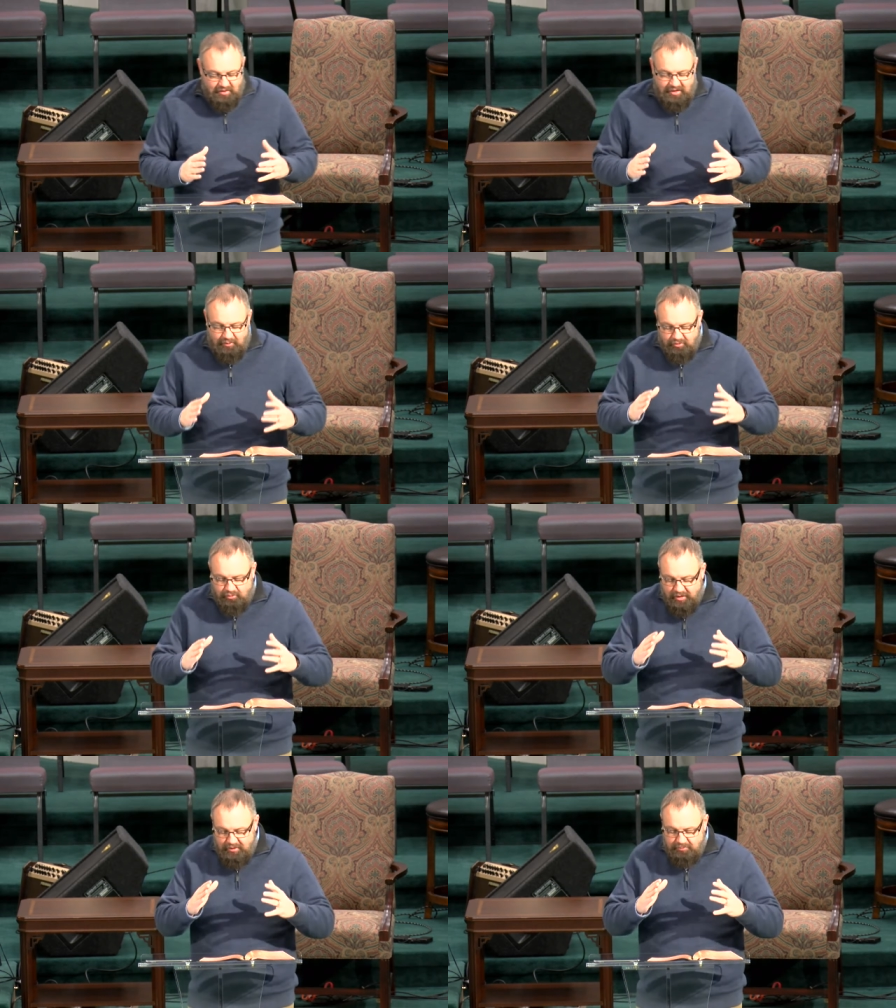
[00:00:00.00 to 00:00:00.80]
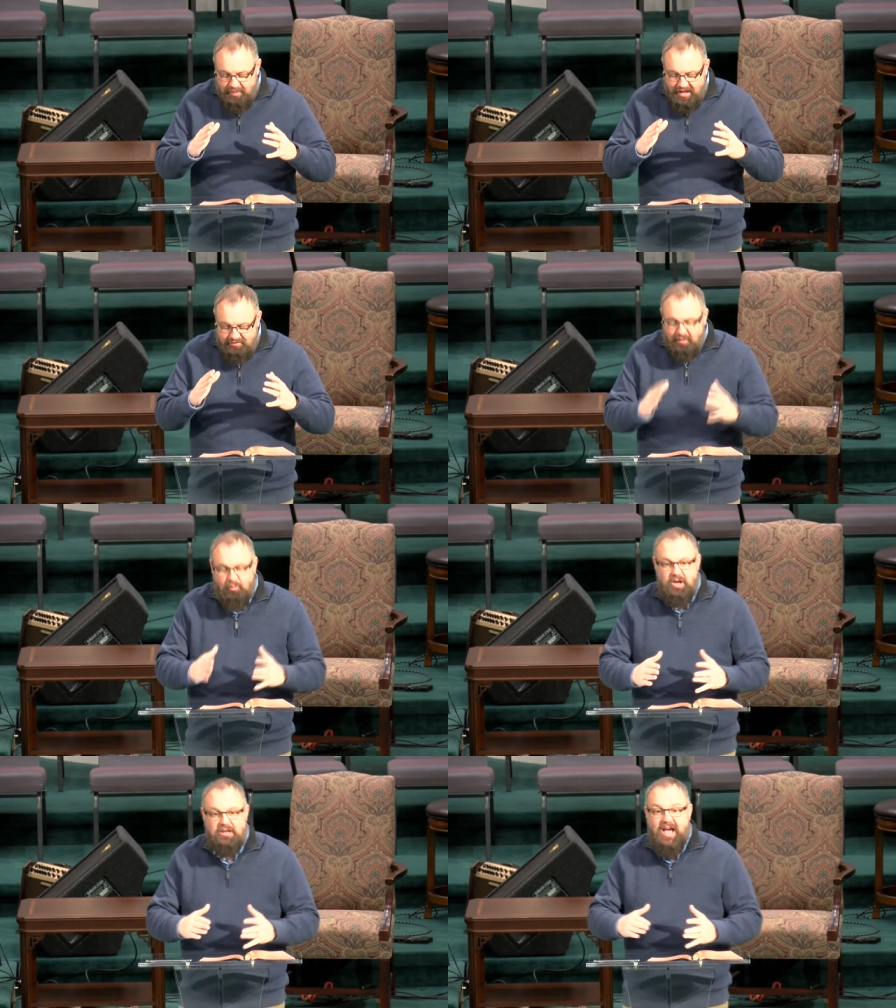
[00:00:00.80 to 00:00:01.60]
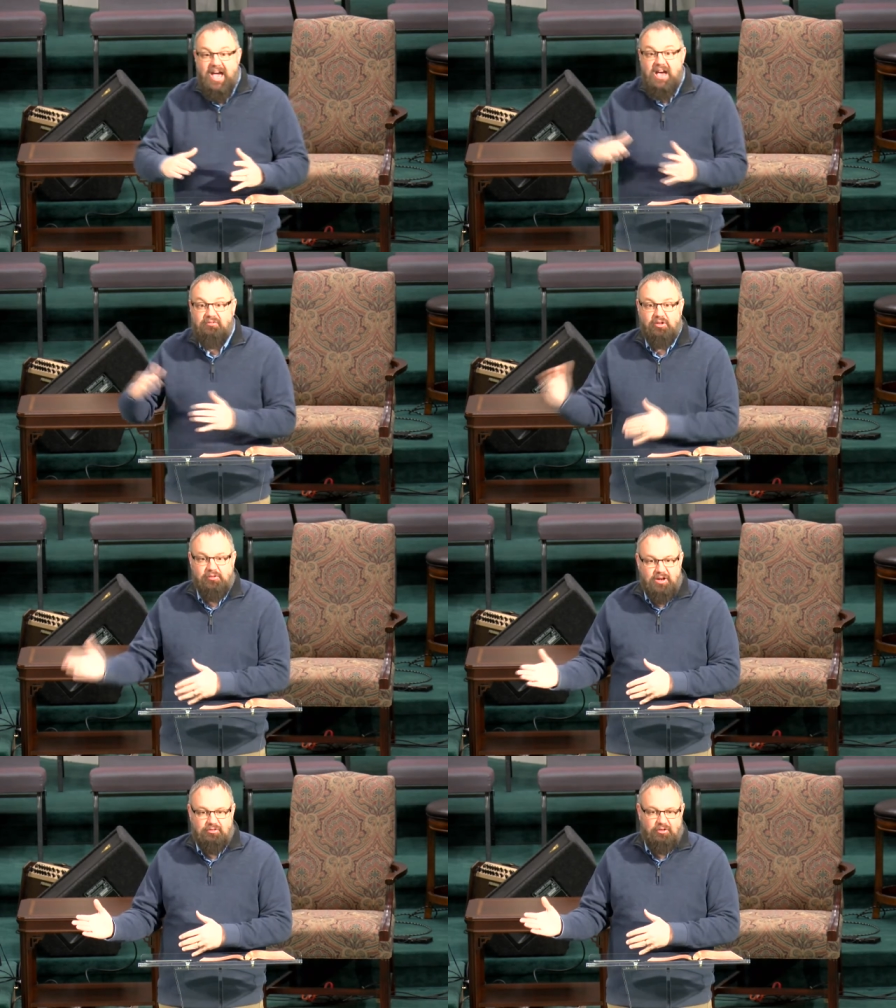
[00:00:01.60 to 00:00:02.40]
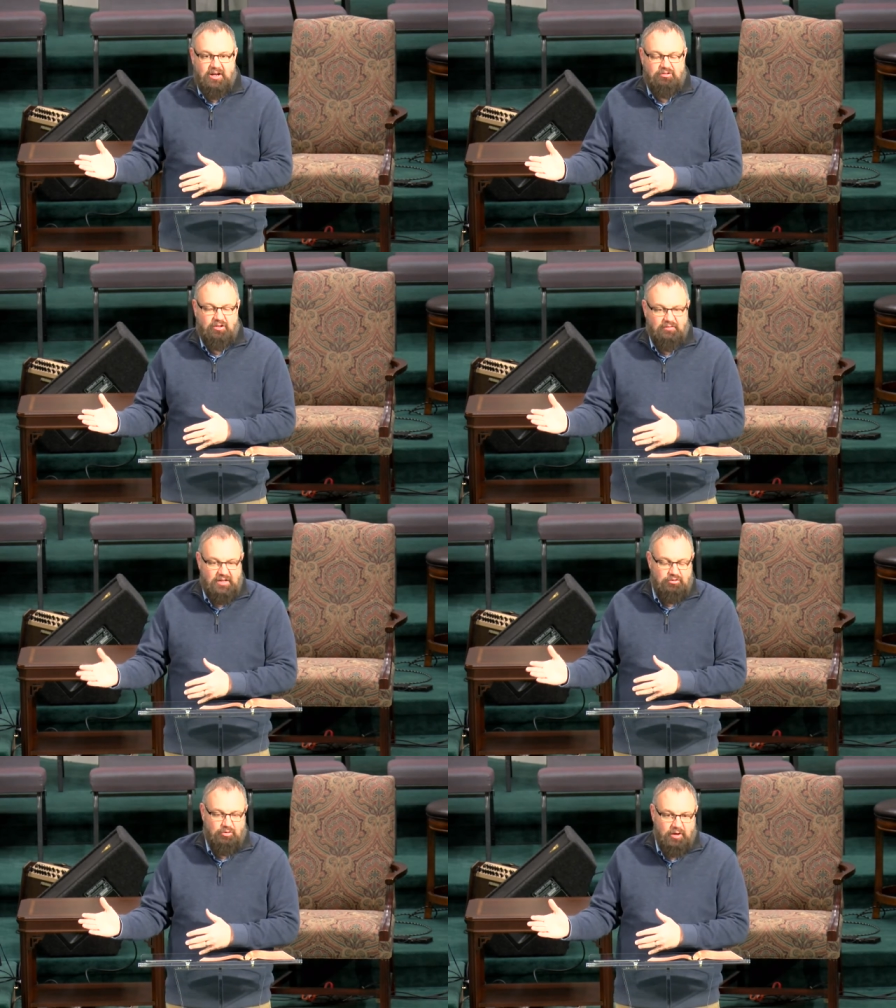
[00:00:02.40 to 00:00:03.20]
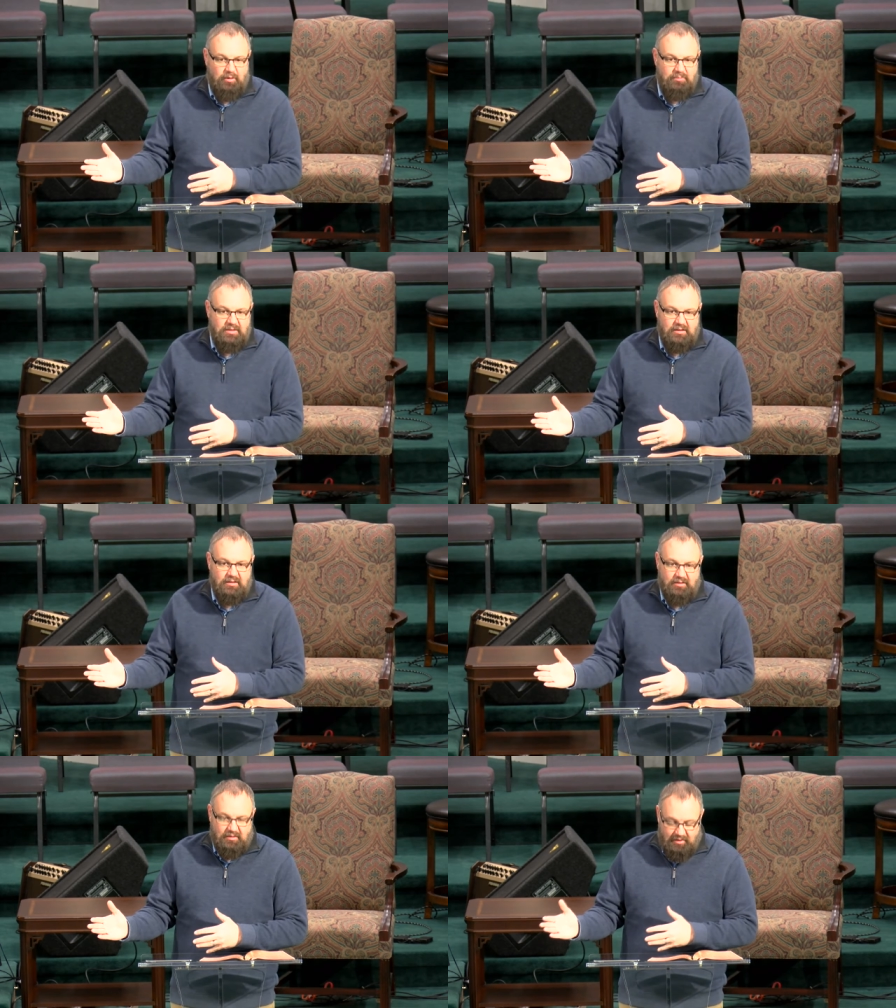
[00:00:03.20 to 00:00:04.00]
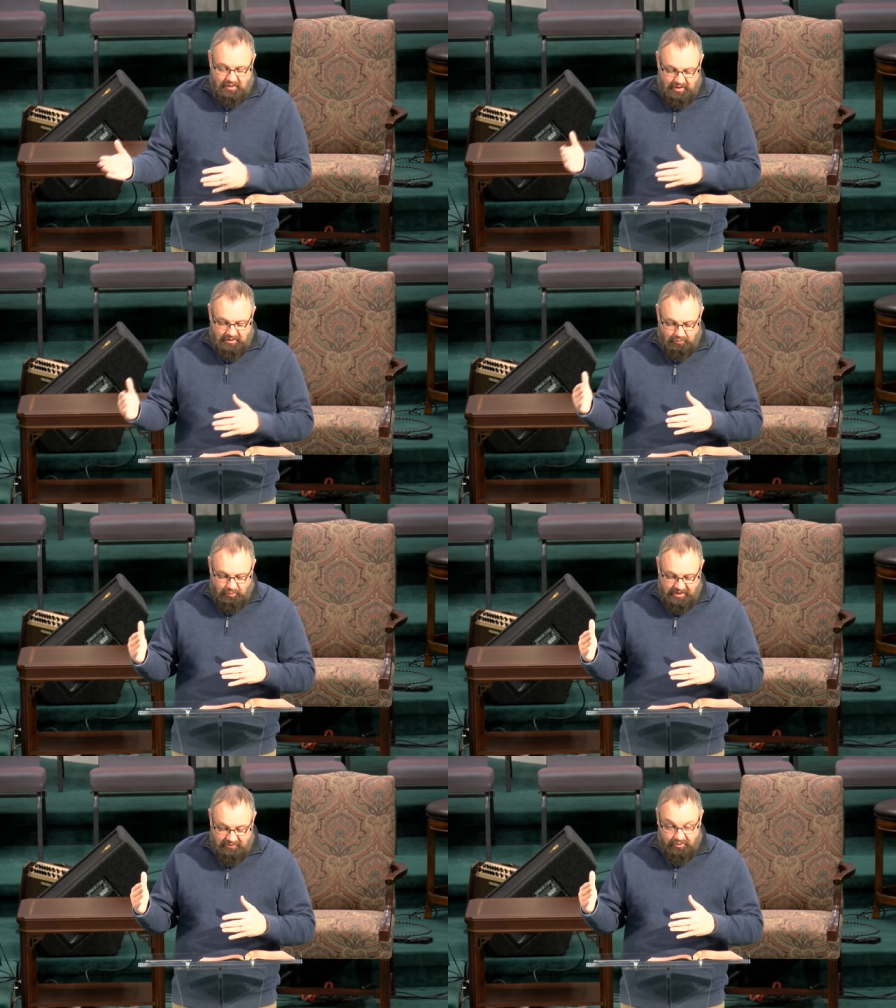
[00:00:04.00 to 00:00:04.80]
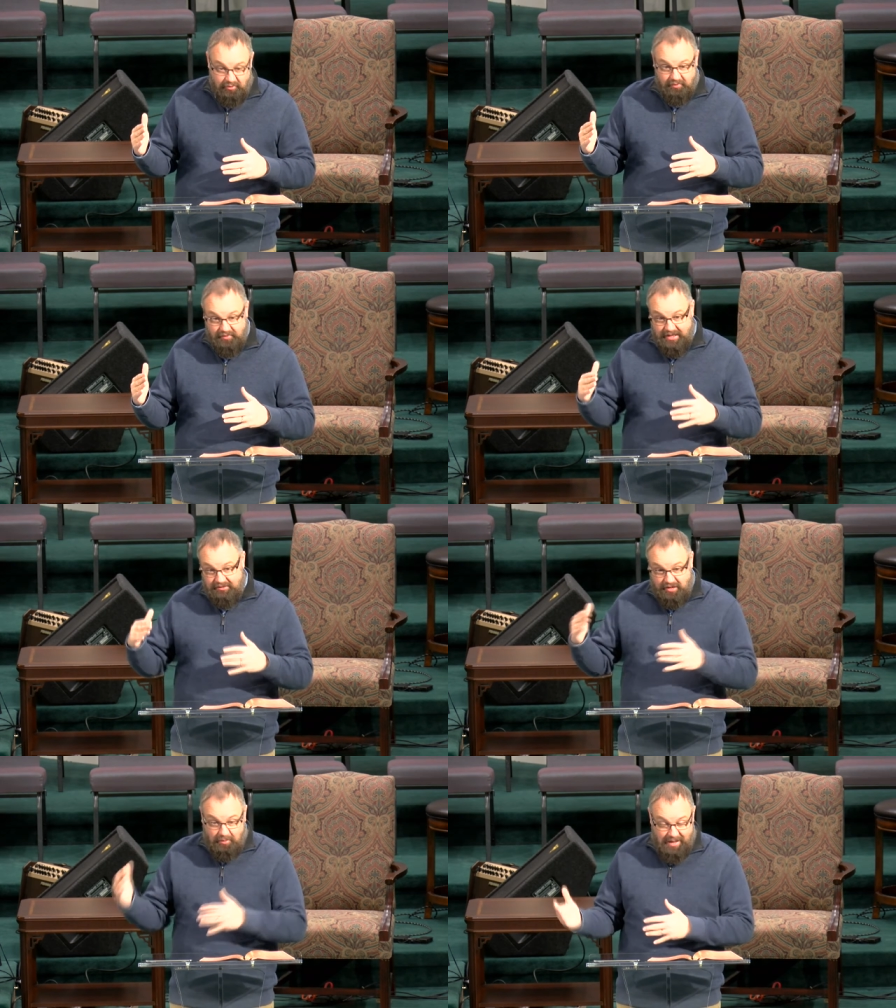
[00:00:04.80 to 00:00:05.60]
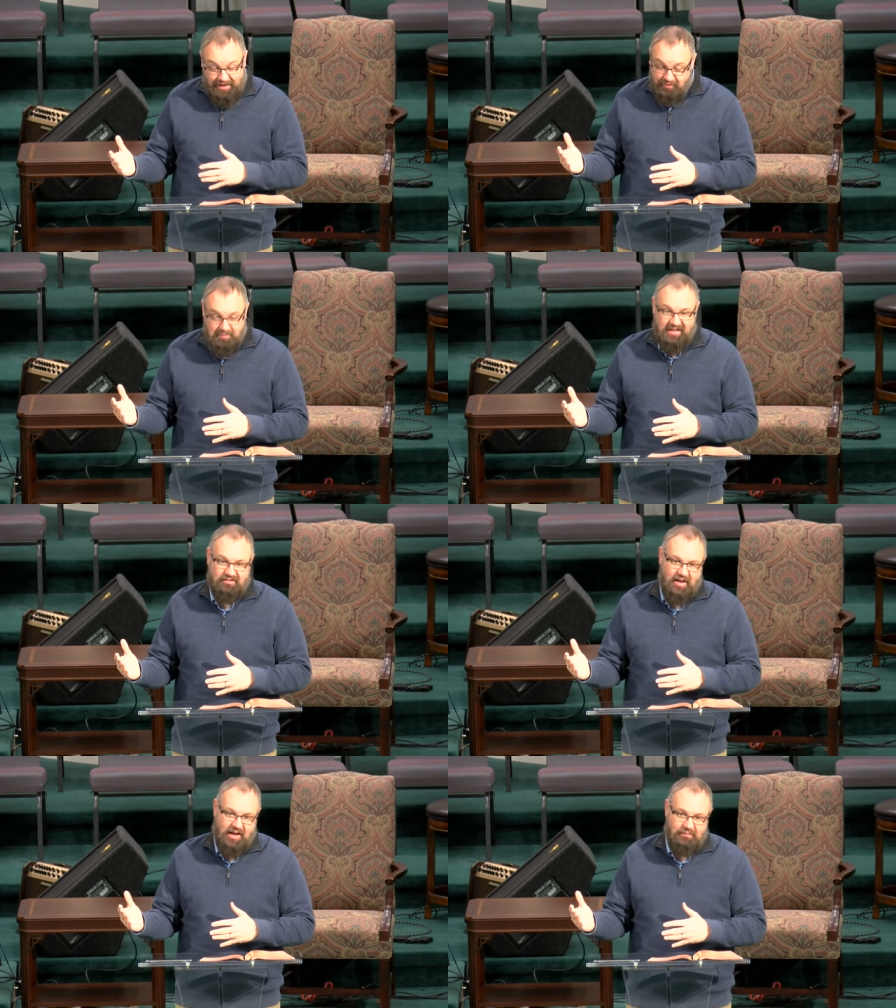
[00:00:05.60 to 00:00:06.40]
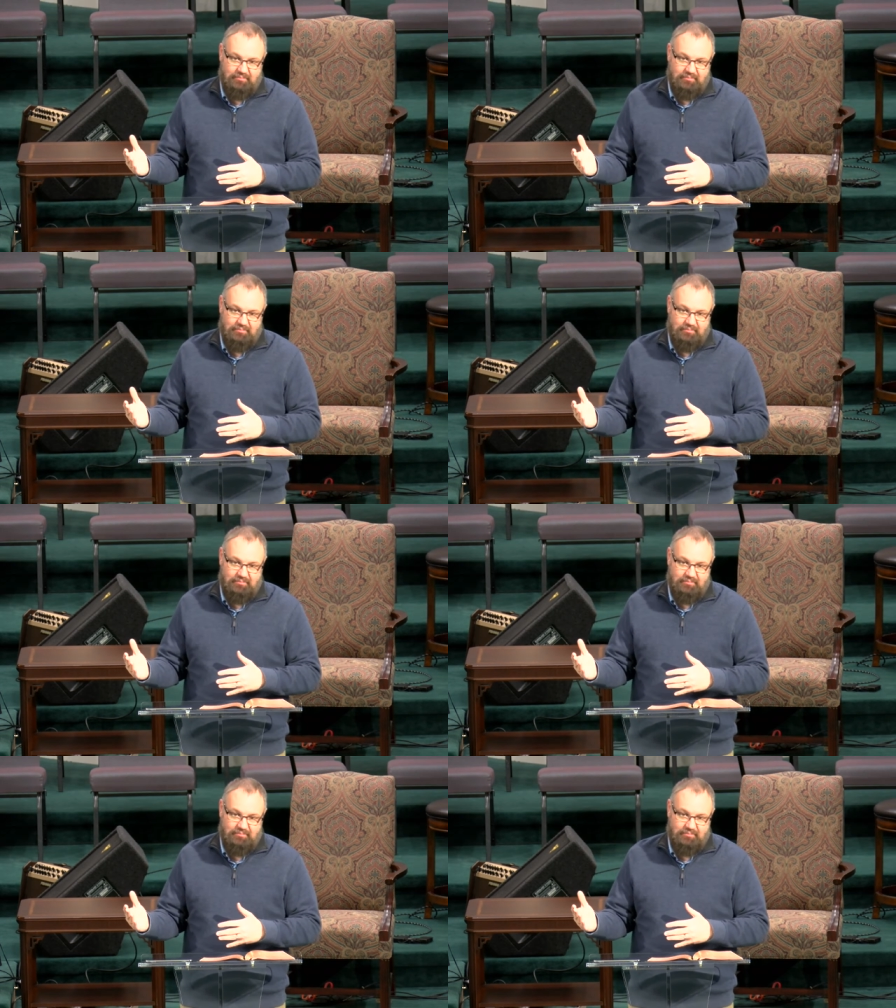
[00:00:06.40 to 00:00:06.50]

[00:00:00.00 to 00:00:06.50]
It was written by someone after the restoration of Israel uh, whenever they had come back from exile.